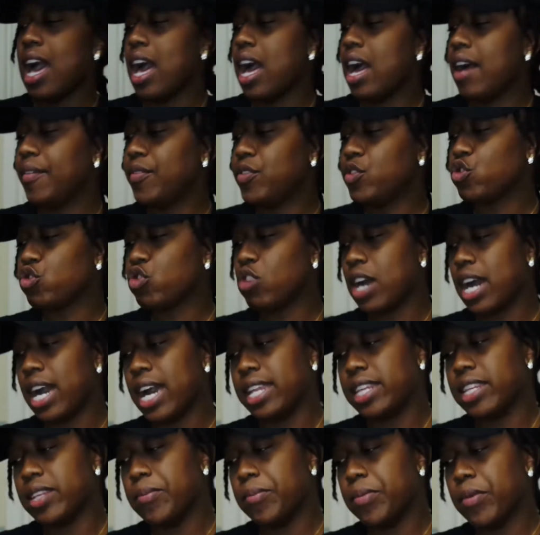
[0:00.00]
I've
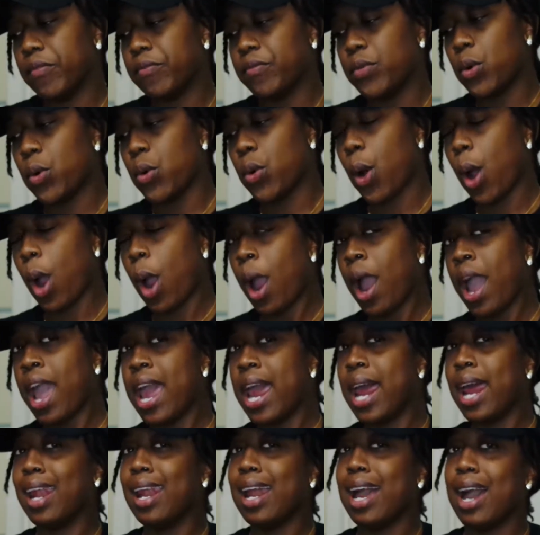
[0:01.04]
tried them before
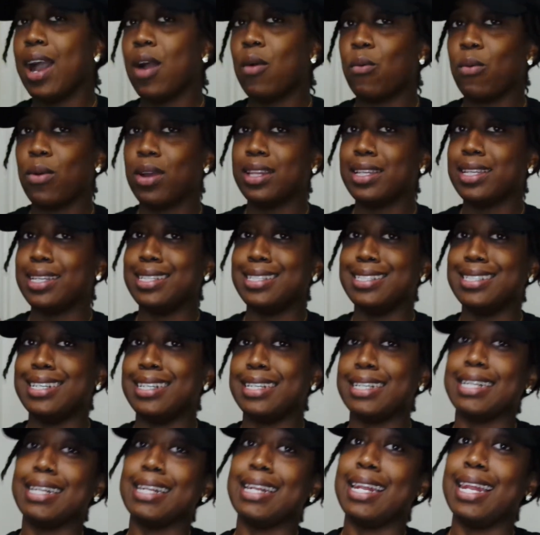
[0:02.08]
and I really
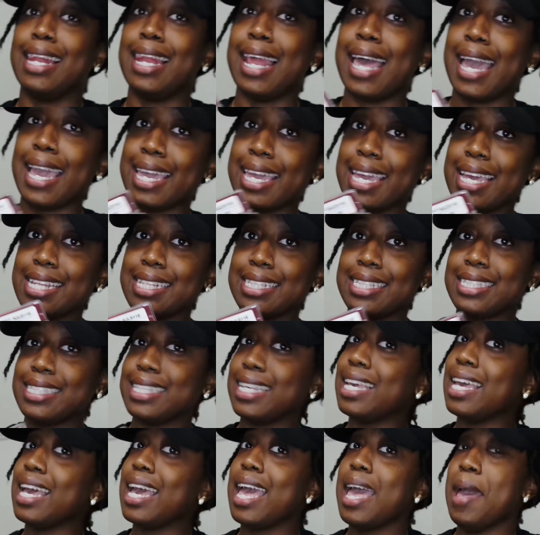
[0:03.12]
didn't like it
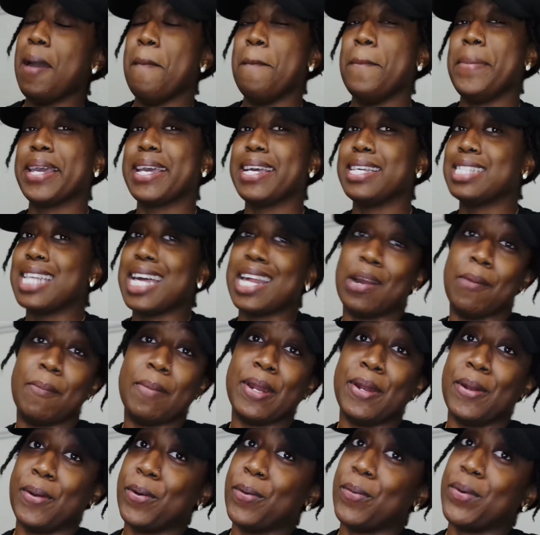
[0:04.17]
because I don't
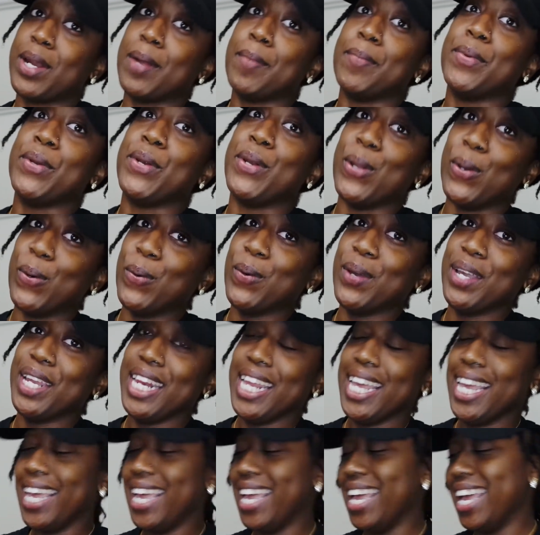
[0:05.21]
even know what I'm doing.